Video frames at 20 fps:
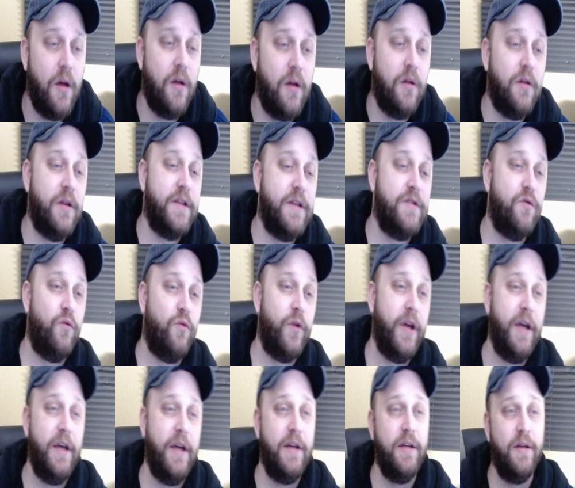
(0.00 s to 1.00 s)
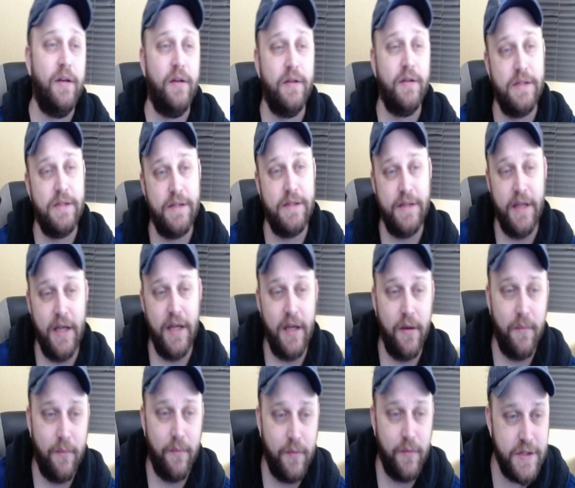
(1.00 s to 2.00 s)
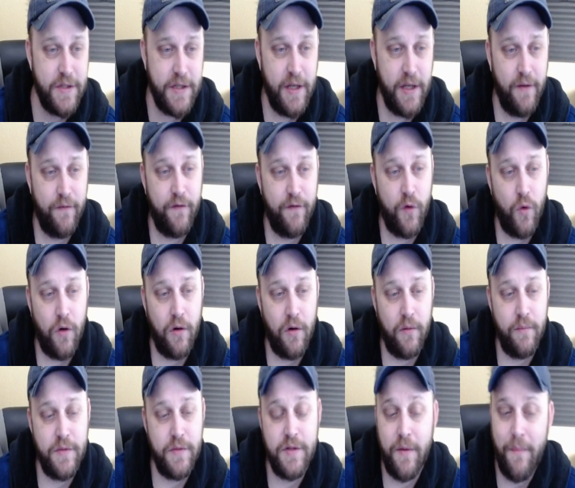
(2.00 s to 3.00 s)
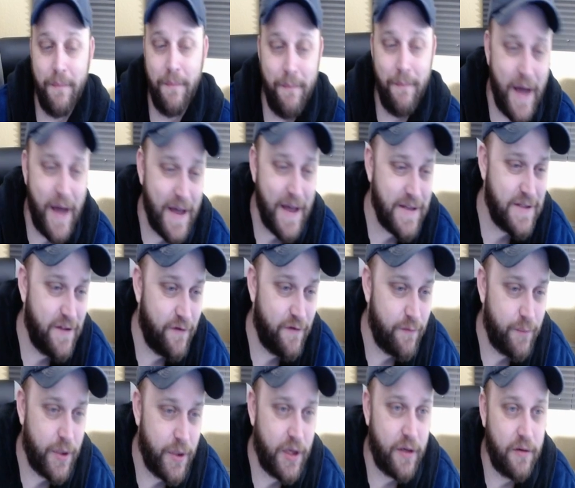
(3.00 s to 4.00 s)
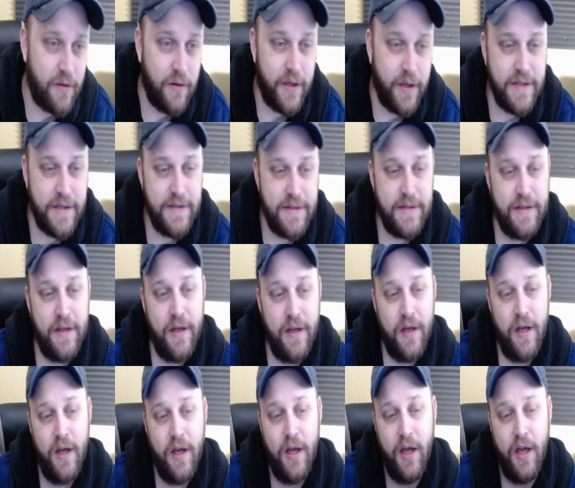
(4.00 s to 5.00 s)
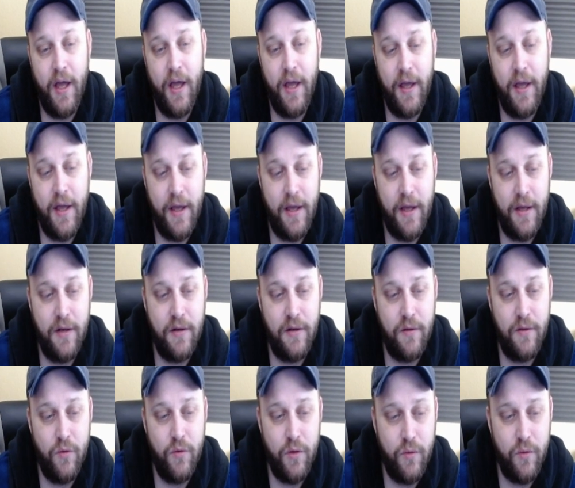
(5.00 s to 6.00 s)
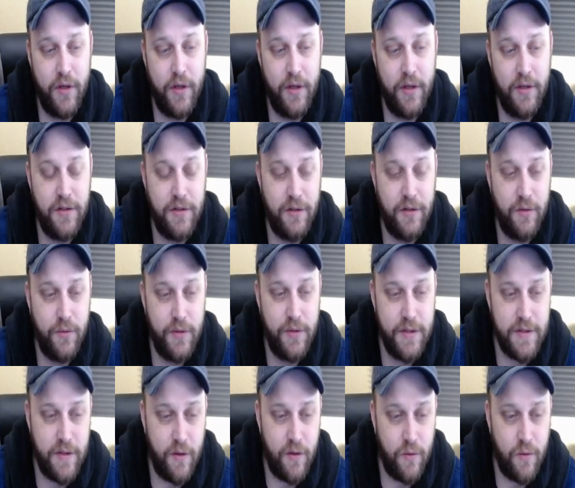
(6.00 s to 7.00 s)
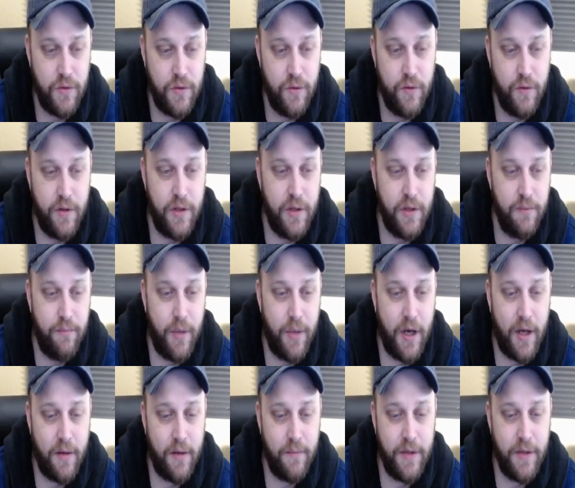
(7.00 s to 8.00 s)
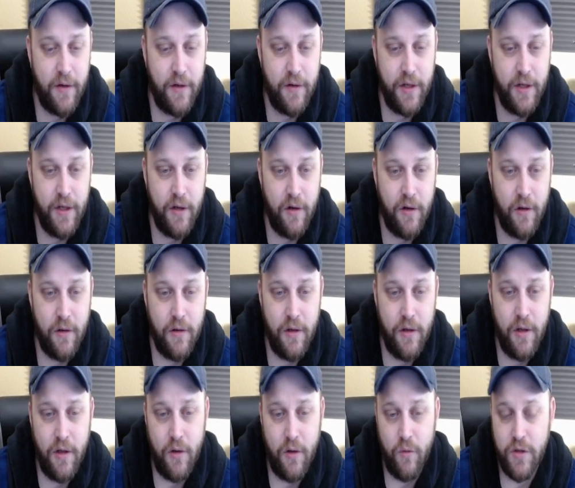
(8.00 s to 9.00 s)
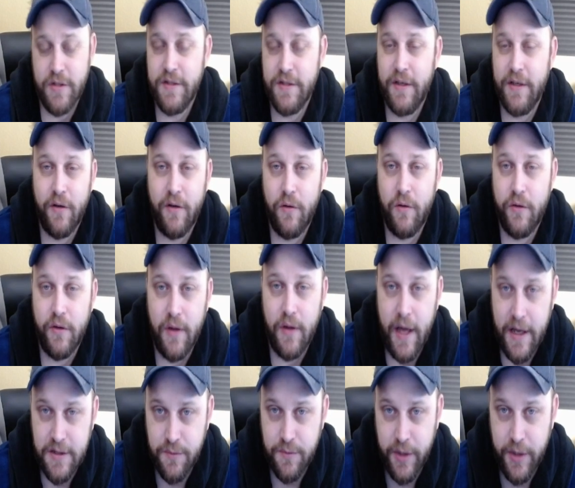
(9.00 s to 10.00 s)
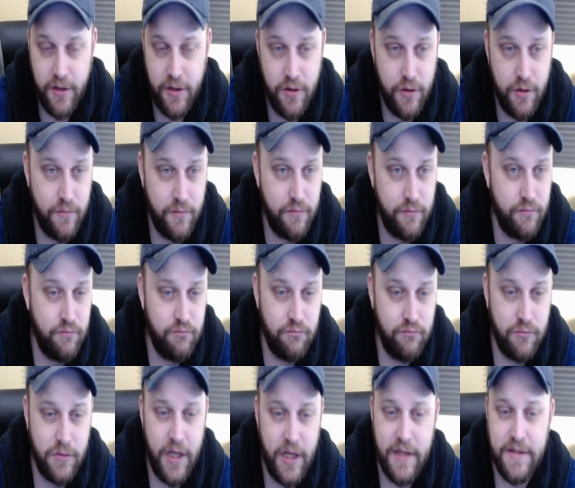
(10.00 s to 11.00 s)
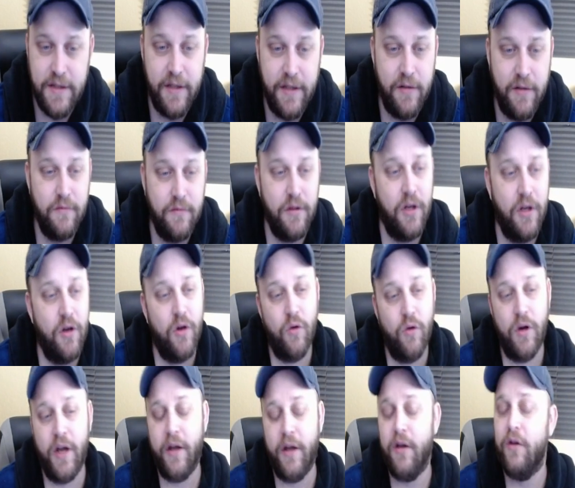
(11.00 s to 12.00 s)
Let's read Steam forums, massive bug list. And what we're going to do is go to the bottom down here. We're just going to go to the last page. That's it. We're not going